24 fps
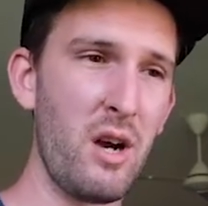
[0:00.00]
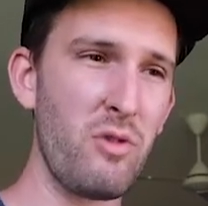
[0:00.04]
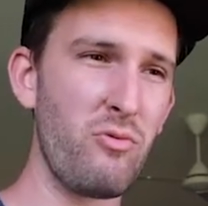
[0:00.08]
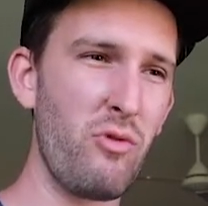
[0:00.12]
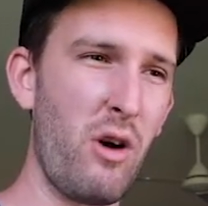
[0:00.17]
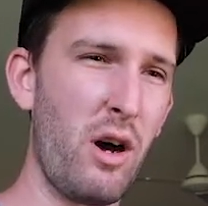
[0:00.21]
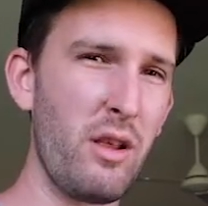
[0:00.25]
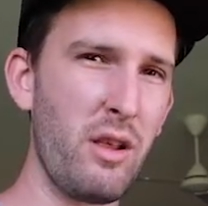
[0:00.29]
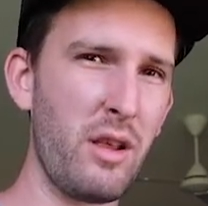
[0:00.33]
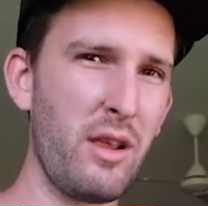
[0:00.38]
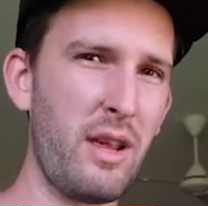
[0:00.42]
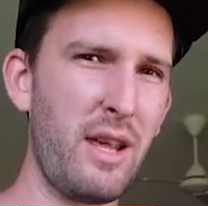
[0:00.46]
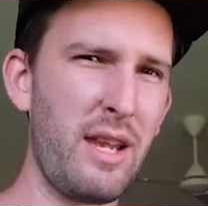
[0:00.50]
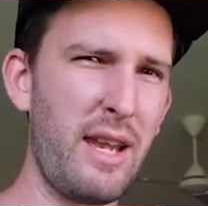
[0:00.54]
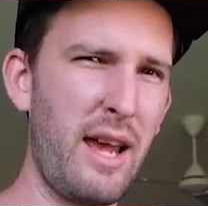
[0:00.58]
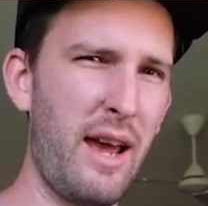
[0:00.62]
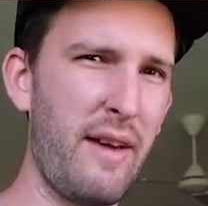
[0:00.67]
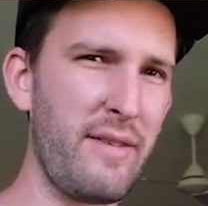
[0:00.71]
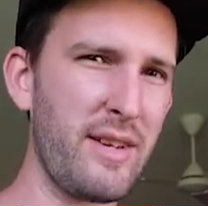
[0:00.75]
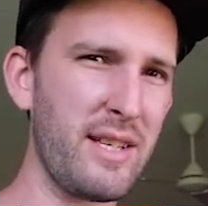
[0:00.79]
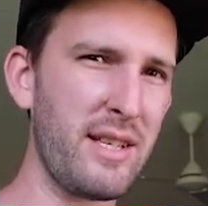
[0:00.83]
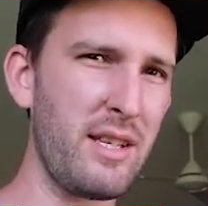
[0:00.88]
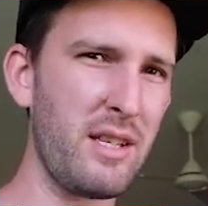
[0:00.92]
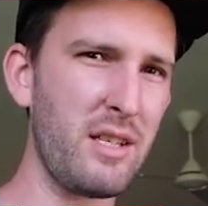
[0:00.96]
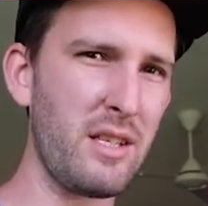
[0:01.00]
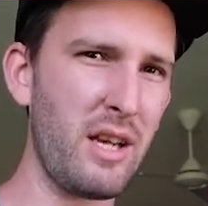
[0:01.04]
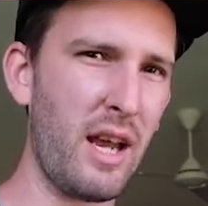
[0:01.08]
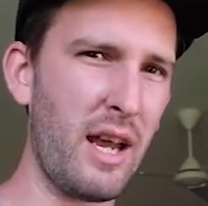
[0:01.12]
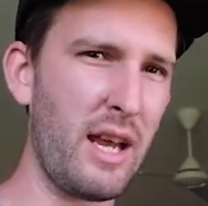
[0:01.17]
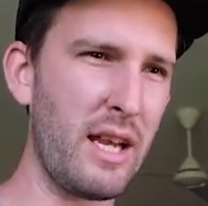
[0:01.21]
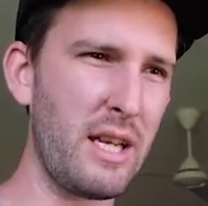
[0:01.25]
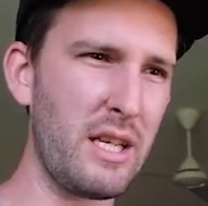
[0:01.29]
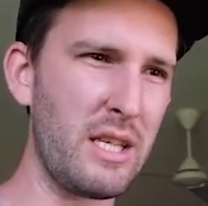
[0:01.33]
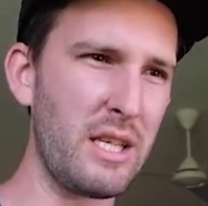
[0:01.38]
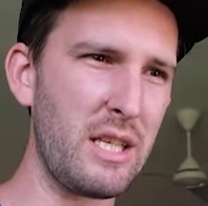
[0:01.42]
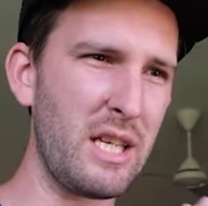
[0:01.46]
rather than having to
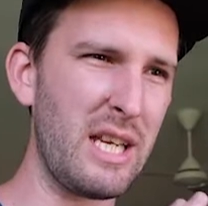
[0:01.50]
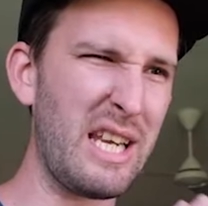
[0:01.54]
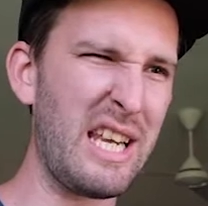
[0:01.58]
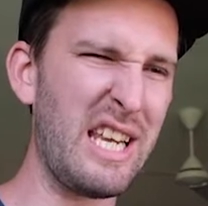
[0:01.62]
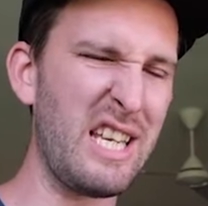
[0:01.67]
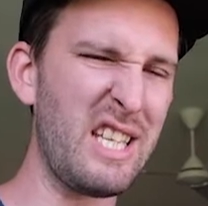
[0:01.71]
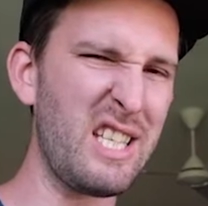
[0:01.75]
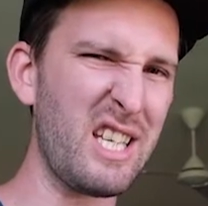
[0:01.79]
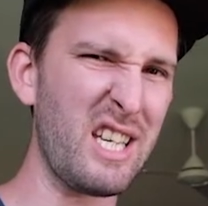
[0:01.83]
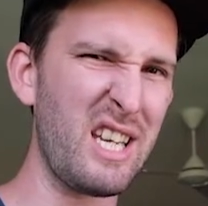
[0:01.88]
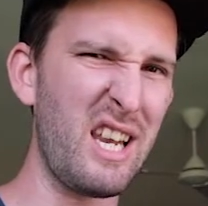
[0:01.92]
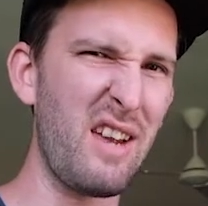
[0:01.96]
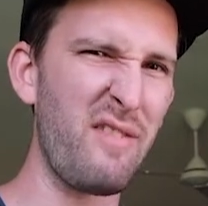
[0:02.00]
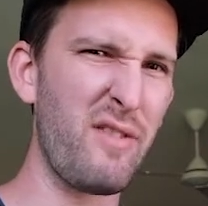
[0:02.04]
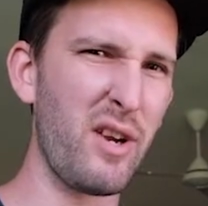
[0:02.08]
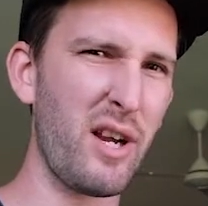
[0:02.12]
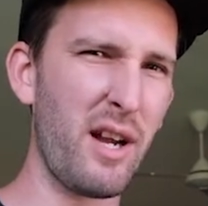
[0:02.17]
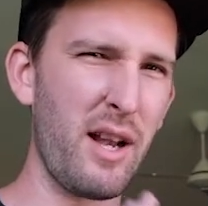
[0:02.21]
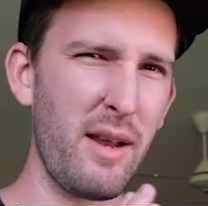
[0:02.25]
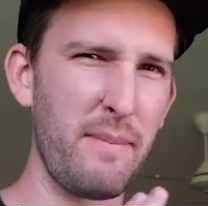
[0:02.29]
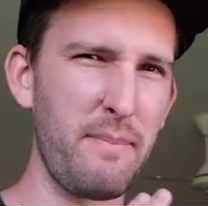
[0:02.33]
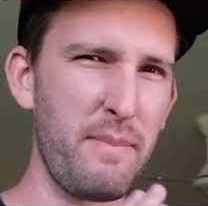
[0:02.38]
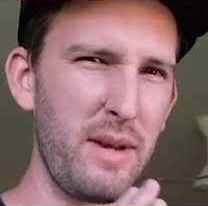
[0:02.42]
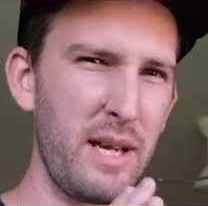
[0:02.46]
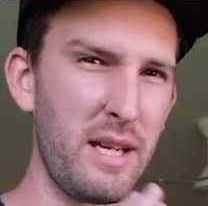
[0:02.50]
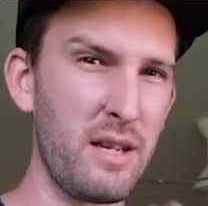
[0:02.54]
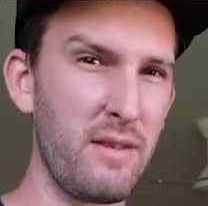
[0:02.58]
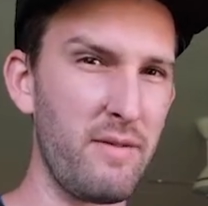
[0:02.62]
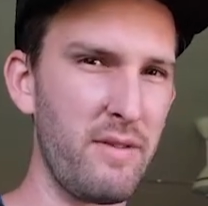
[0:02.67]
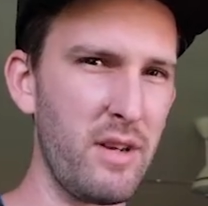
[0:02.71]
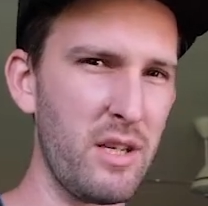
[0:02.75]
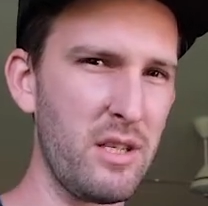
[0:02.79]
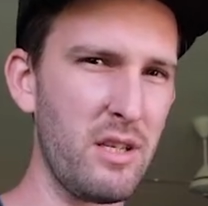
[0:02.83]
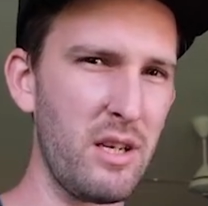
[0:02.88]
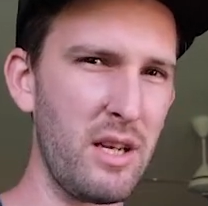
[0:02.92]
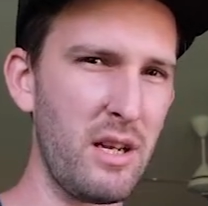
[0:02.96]
change each and every clip
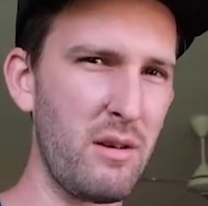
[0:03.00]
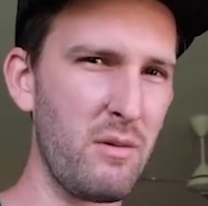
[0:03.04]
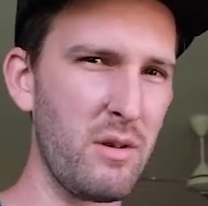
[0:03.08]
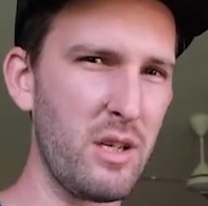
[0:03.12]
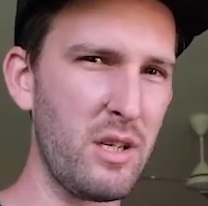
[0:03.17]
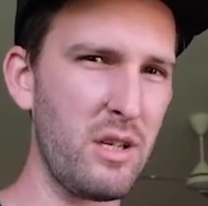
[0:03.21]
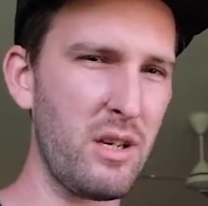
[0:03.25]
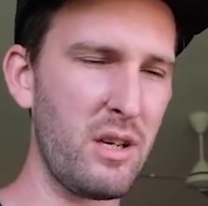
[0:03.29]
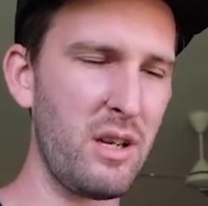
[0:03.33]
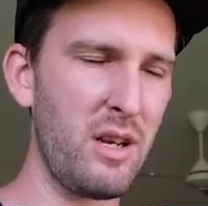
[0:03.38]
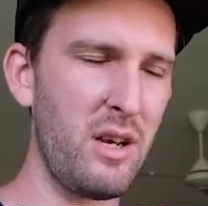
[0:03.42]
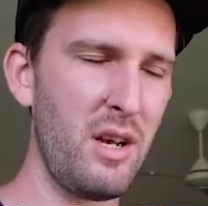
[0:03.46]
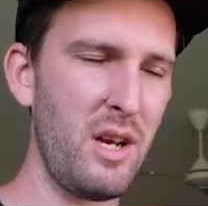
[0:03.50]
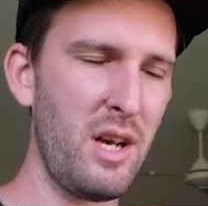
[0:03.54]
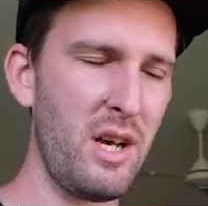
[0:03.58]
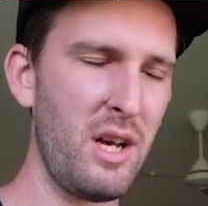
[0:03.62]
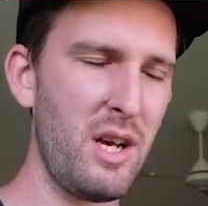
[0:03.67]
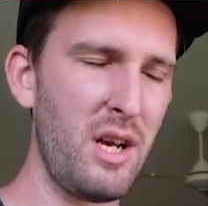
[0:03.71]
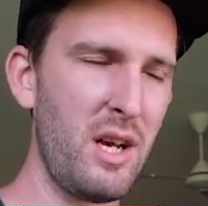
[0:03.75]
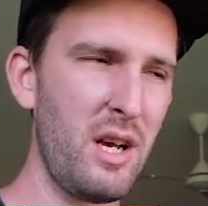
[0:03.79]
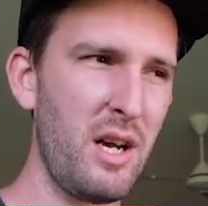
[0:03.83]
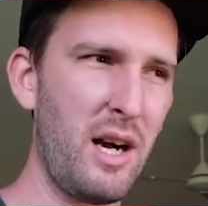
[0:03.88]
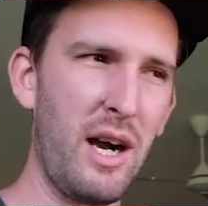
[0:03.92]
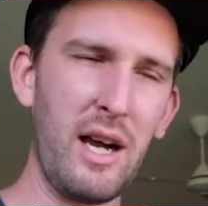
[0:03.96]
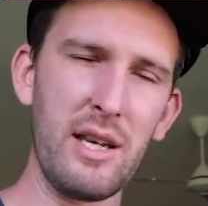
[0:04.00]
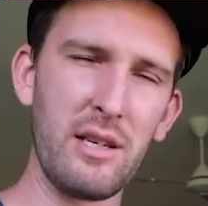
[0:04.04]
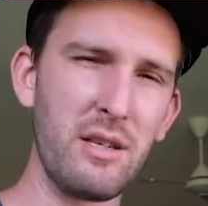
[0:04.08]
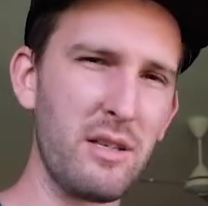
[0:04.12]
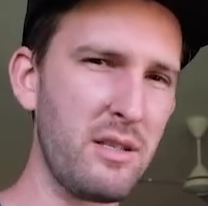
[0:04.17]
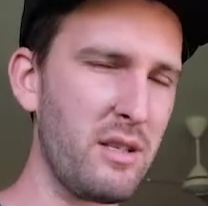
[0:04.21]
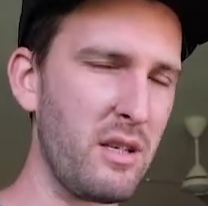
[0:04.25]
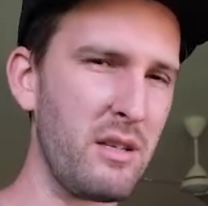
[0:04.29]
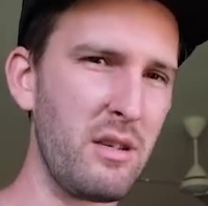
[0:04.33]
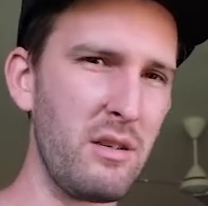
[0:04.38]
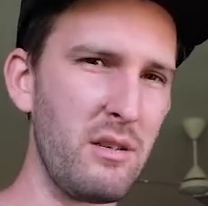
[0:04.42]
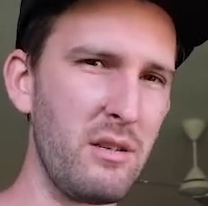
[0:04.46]
individually, which I
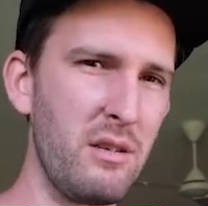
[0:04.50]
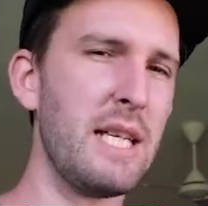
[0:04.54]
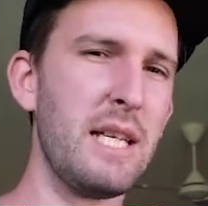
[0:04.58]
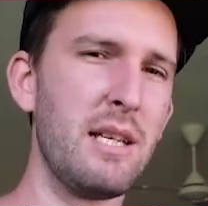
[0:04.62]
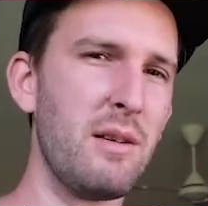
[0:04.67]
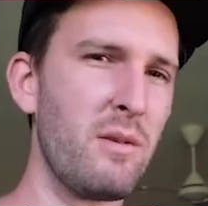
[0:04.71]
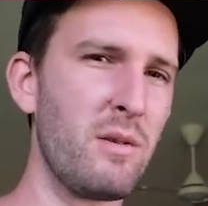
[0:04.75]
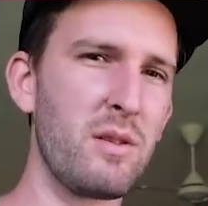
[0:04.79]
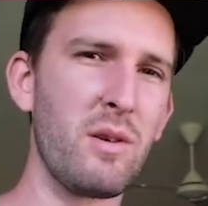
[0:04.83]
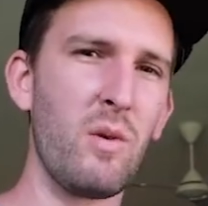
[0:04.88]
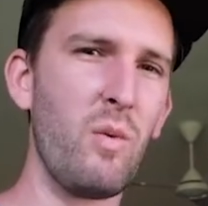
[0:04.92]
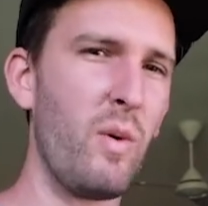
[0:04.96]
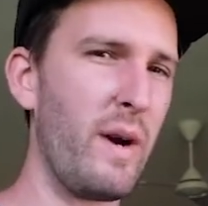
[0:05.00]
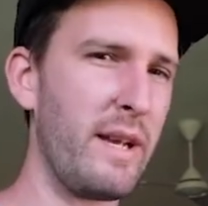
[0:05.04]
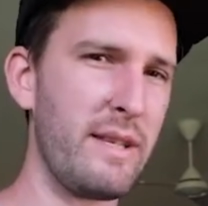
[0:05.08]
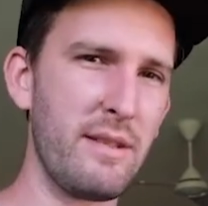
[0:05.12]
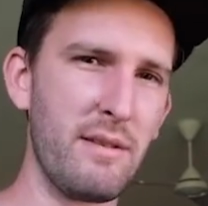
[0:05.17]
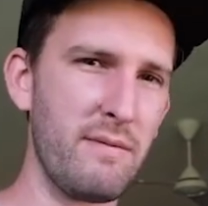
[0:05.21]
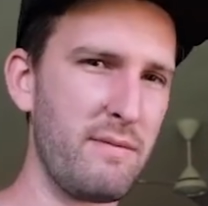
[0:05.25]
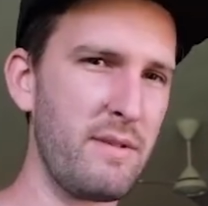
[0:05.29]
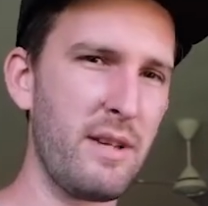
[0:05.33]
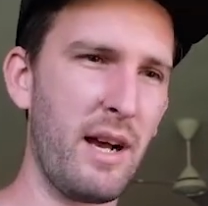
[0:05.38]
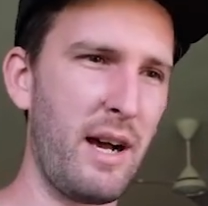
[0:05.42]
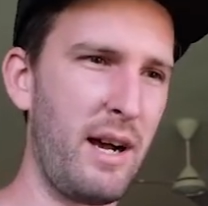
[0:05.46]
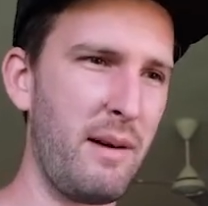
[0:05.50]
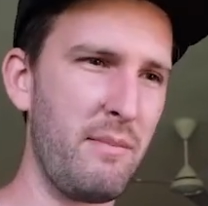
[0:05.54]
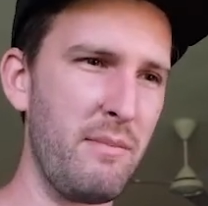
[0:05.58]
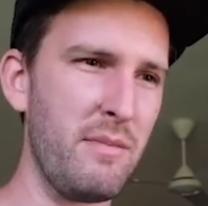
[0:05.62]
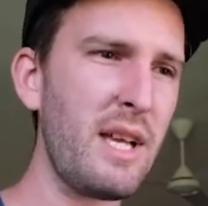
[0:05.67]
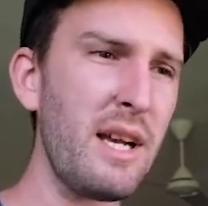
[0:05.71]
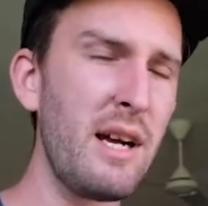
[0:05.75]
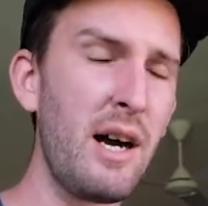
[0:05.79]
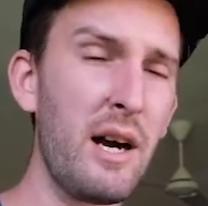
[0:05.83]
used to do. It was a waste of time.